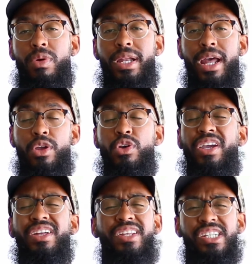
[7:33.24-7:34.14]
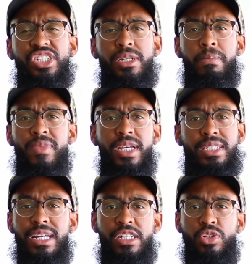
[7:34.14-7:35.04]
now, your condition
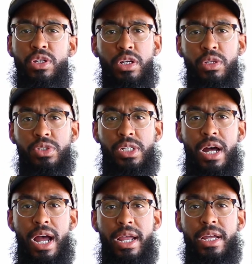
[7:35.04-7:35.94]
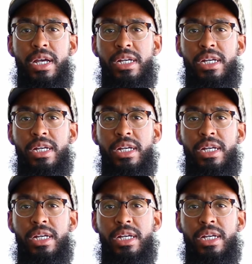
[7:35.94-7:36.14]
is not your conclusion, all right?